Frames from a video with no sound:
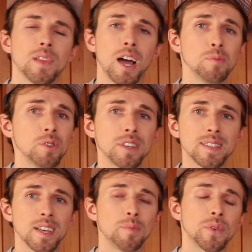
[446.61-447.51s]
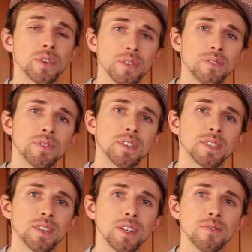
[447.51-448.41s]
I'm really excited personally for
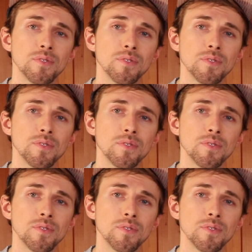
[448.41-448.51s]
this year,